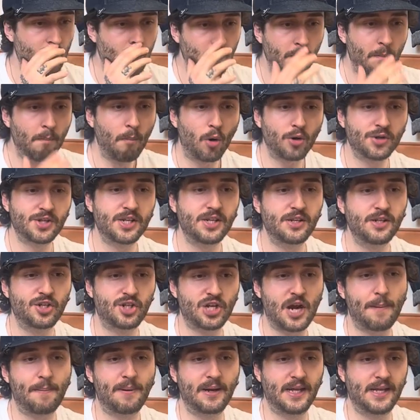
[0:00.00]
Modern
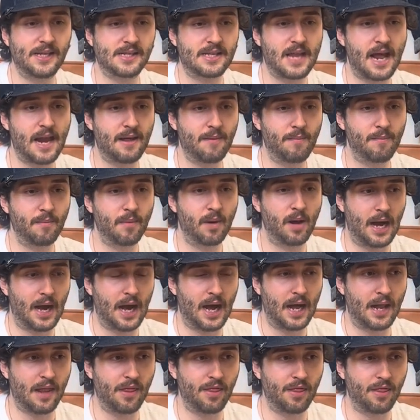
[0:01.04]
Japanese denim
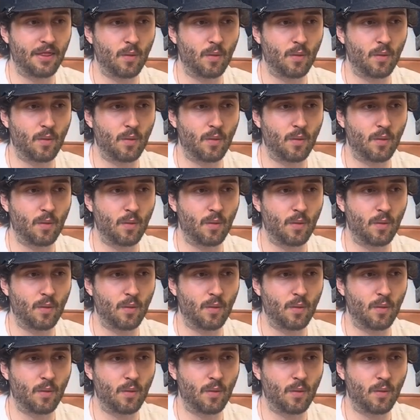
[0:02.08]
and